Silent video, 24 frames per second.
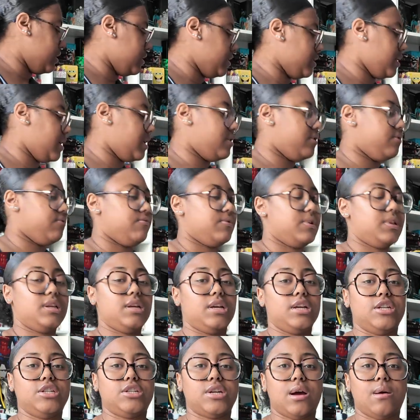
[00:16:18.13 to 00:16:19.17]
did a really
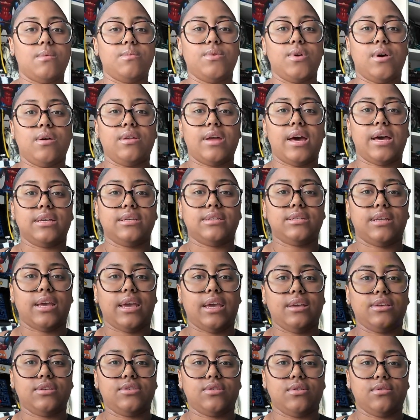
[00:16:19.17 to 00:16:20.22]
good job though last
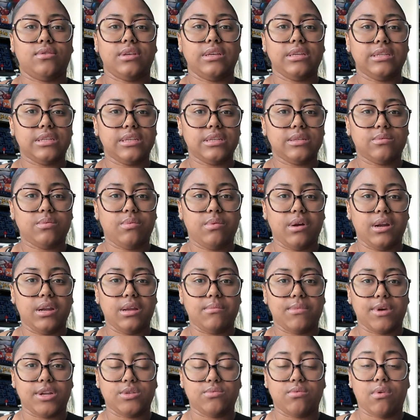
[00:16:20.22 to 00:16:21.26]
night. So this is pretty
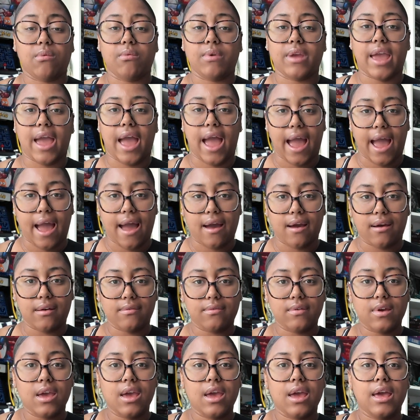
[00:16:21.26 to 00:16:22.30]
much what we
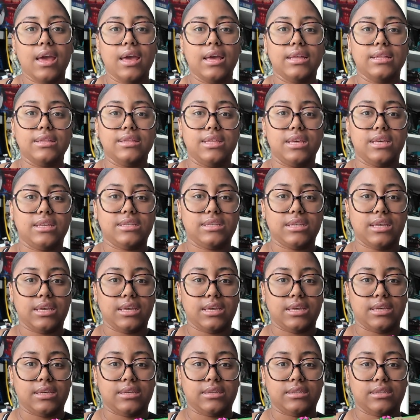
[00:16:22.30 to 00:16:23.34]
have. This
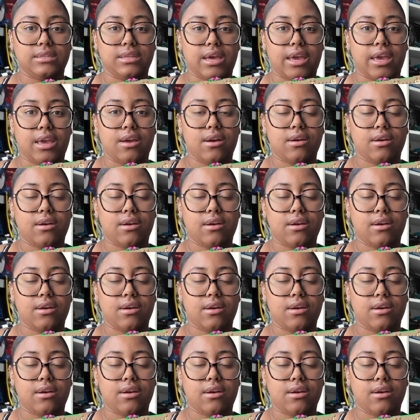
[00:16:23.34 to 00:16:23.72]
is like